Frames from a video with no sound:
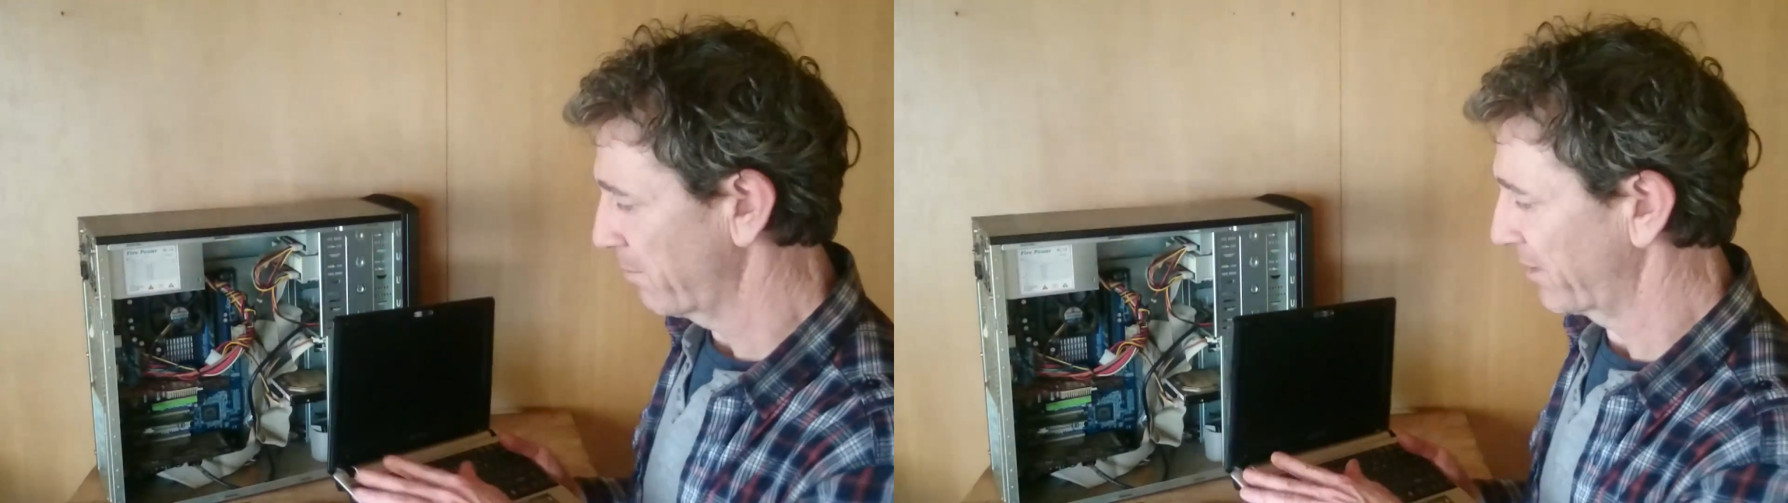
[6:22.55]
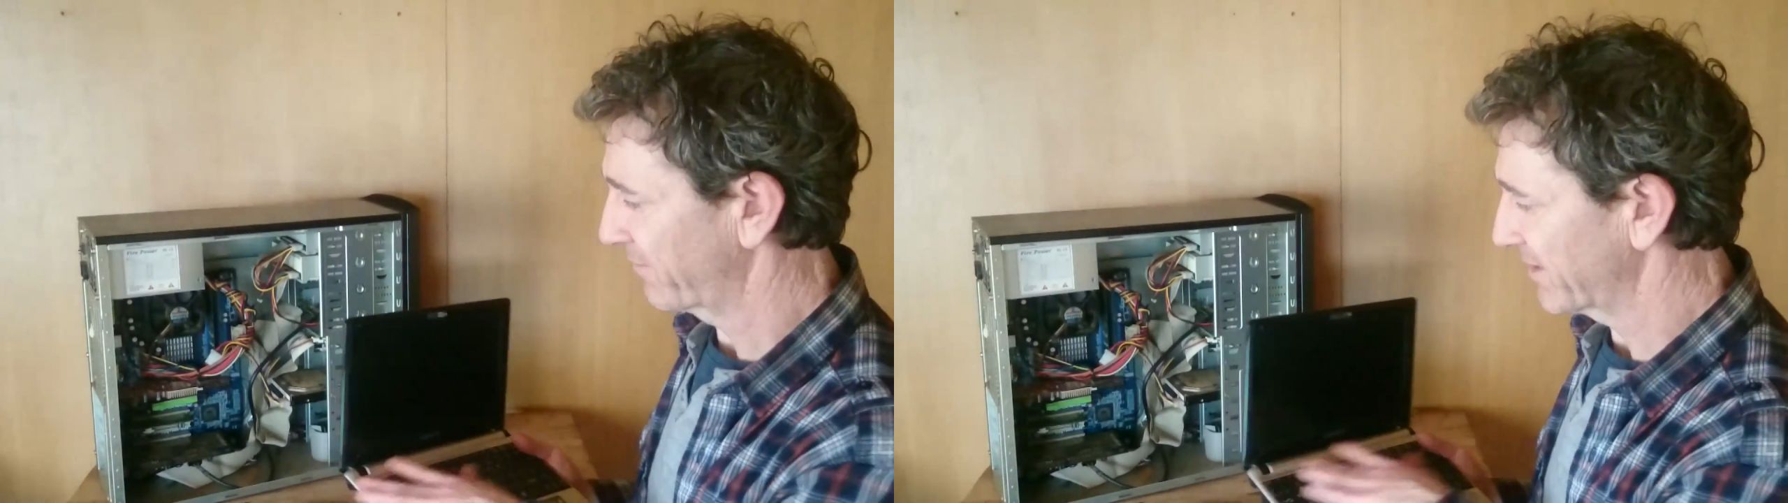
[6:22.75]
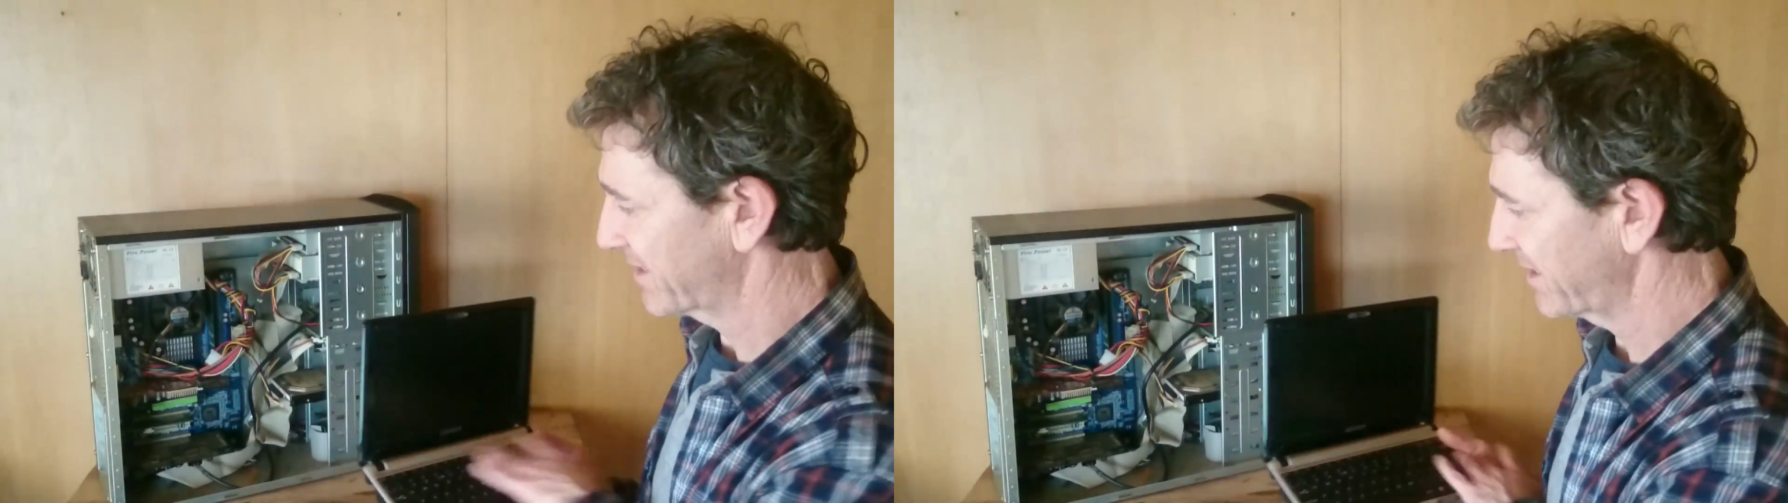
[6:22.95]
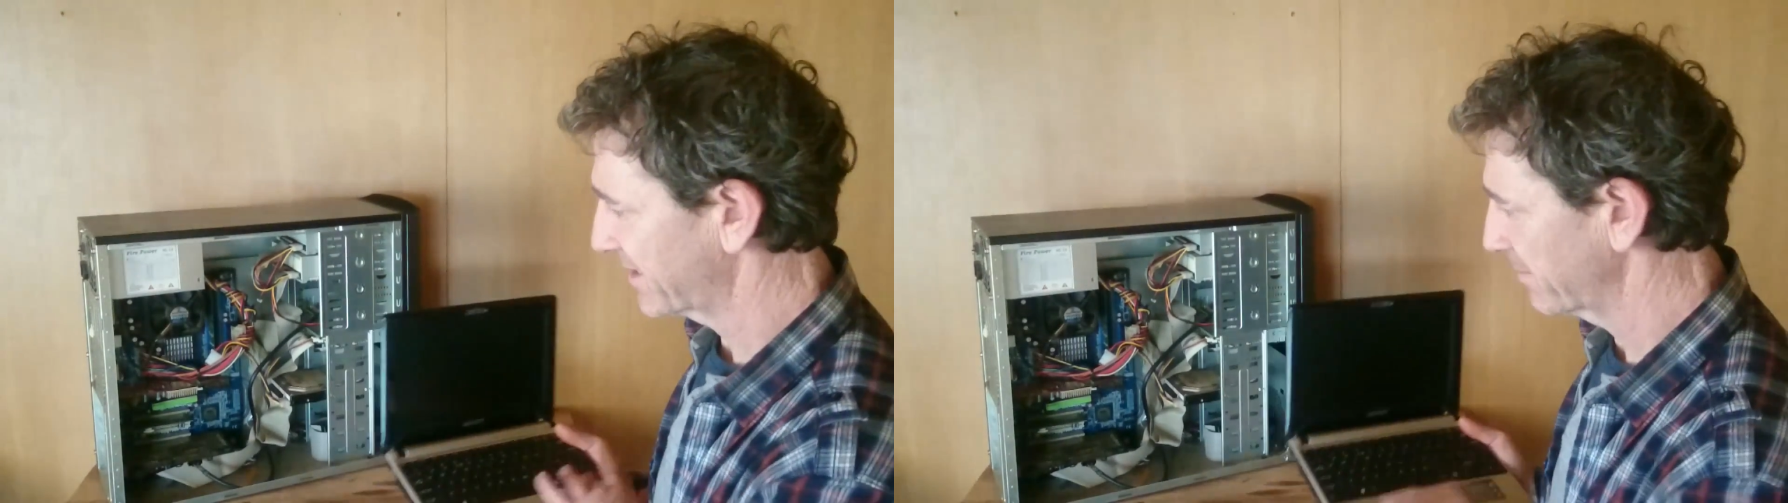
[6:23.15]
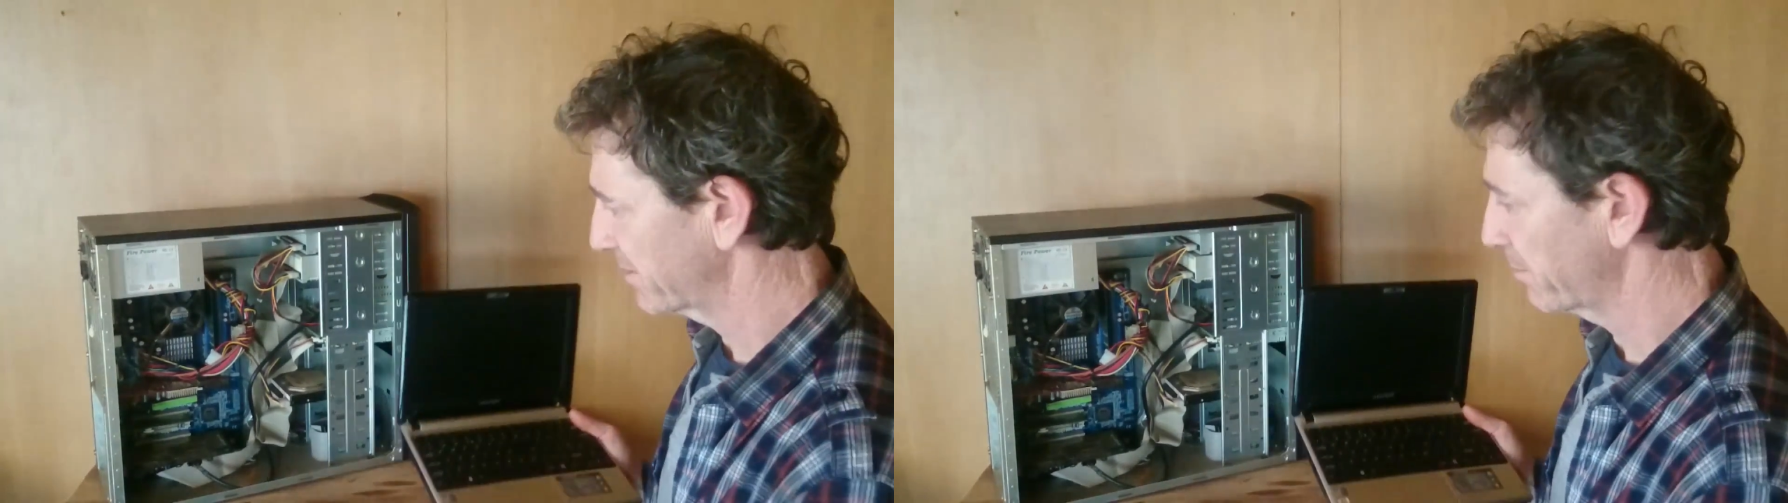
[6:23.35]
But if the
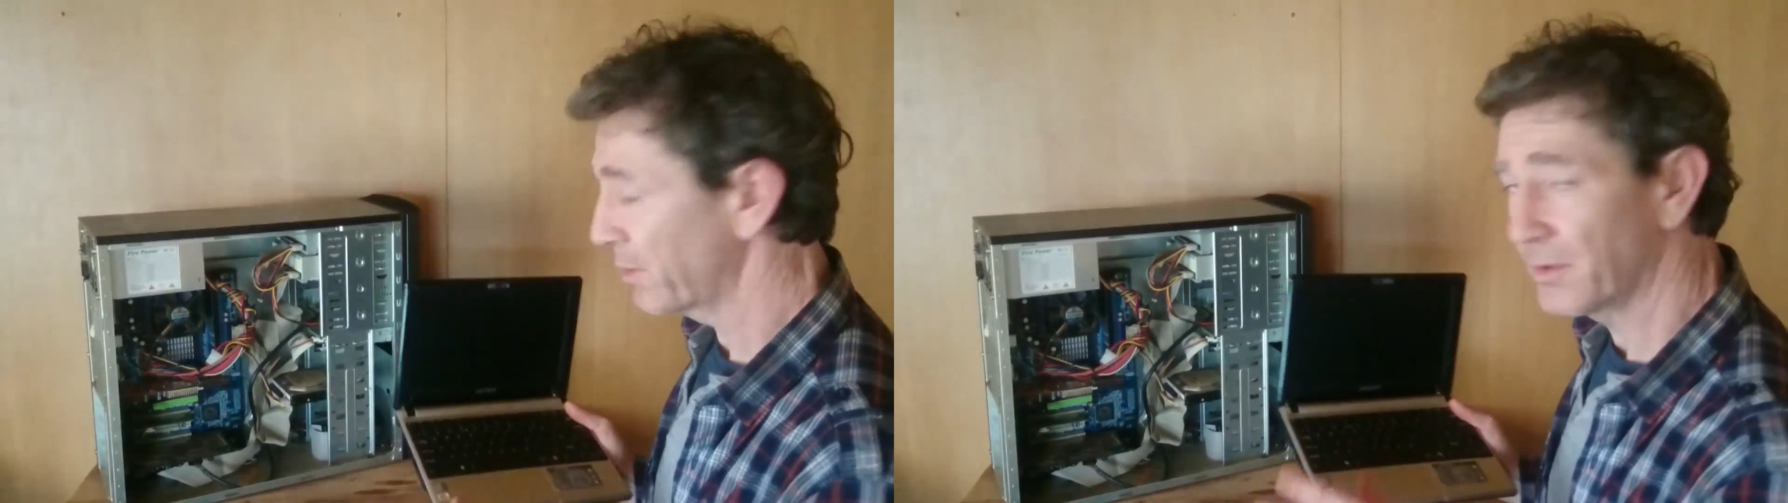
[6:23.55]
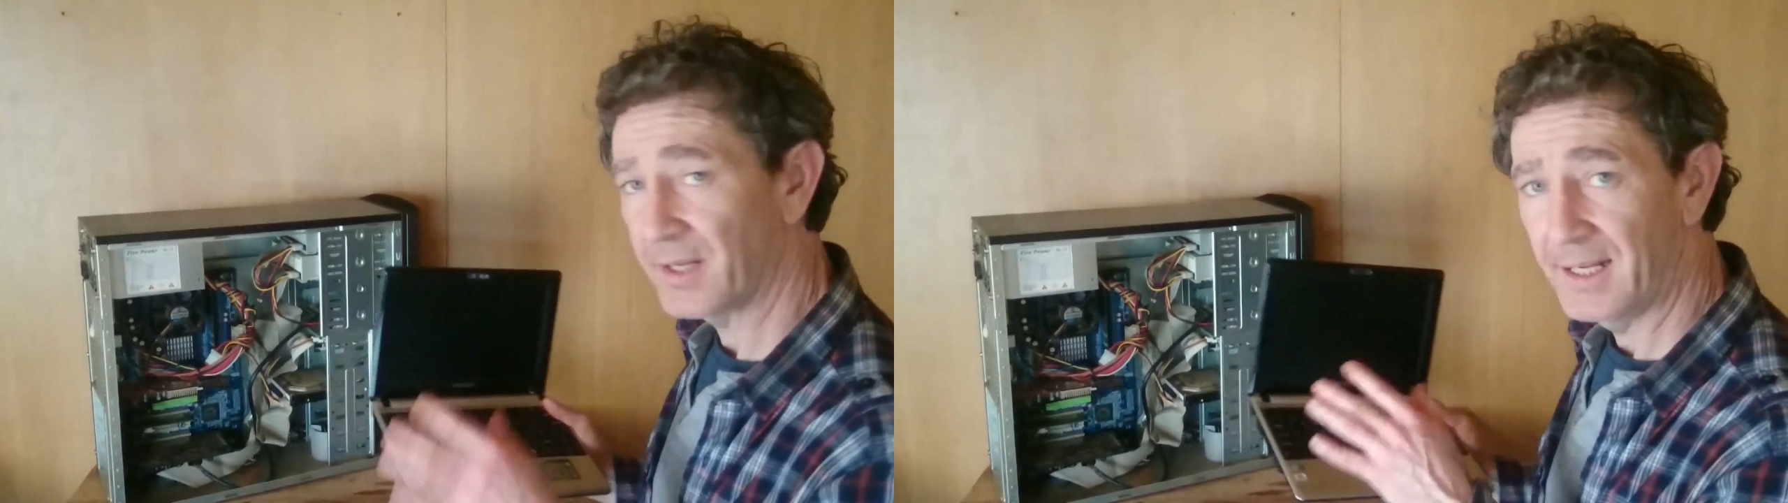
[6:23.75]
systems board